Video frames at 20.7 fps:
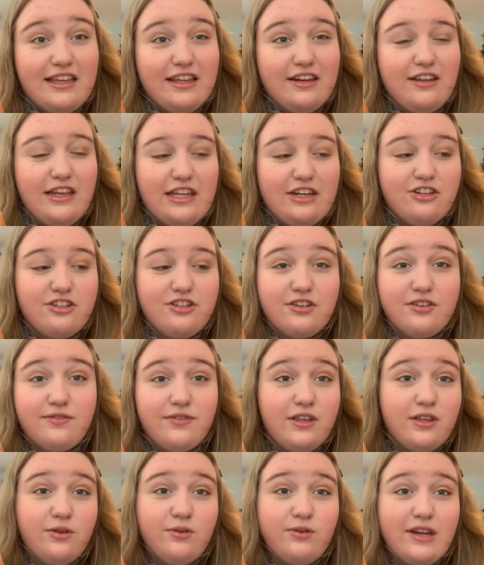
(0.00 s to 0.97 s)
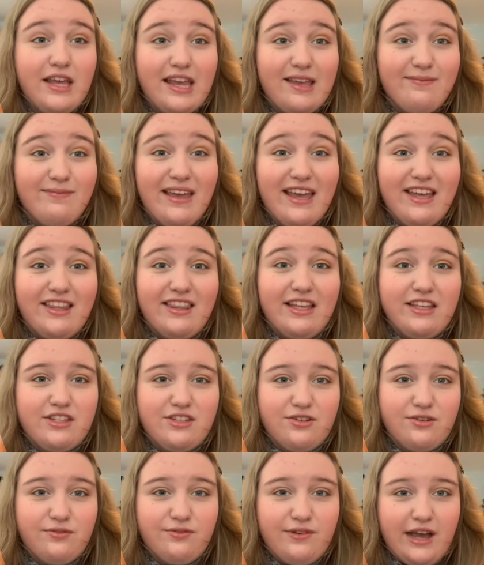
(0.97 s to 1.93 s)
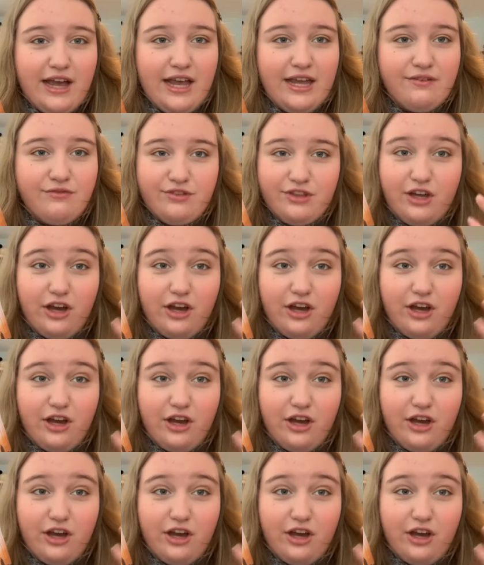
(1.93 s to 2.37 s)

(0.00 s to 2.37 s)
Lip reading: interviewed a man that survived